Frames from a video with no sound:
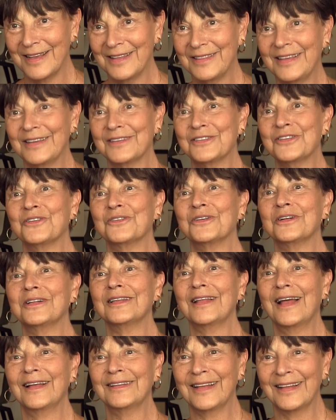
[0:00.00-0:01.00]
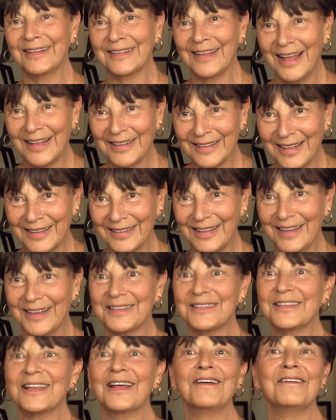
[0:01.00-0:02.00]
the eternal la la la la
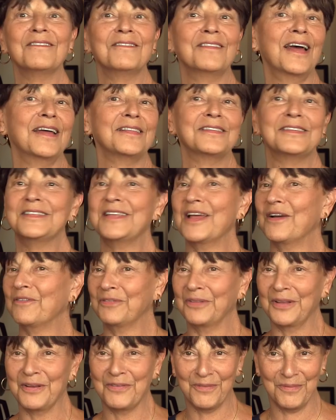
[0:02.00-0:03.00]
las that's definitely